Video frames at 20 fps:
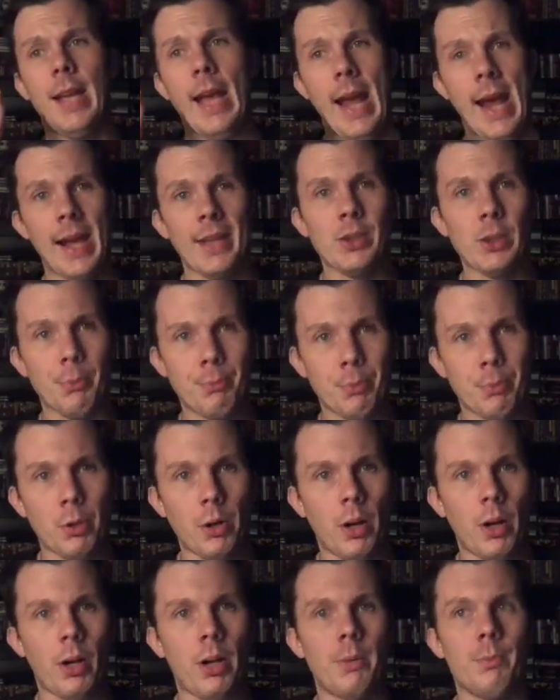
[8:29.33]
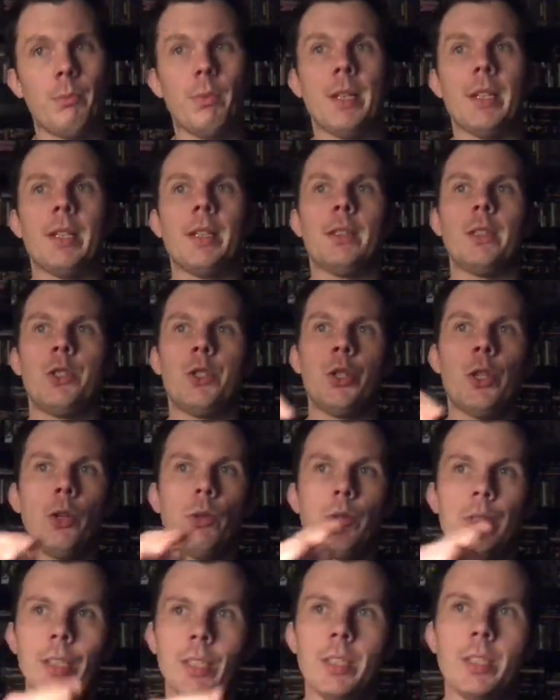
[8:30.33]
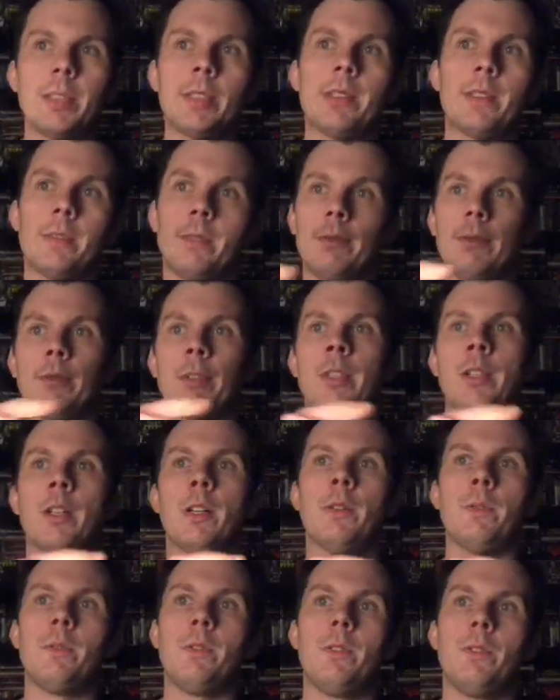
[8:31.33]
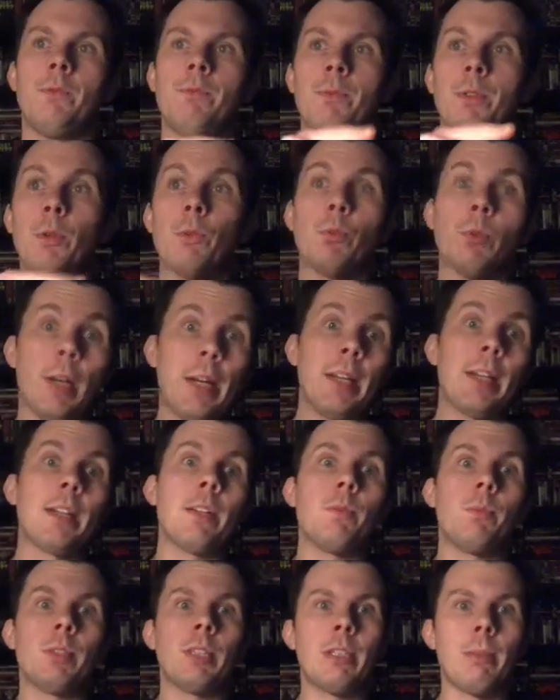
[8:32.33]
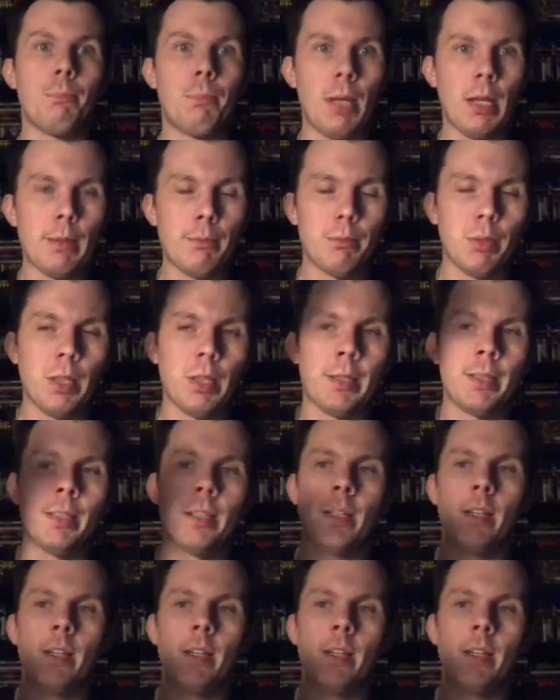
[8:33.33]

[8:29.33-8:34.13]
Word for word: at the prom when it shows us, you know, the rig with the pig blood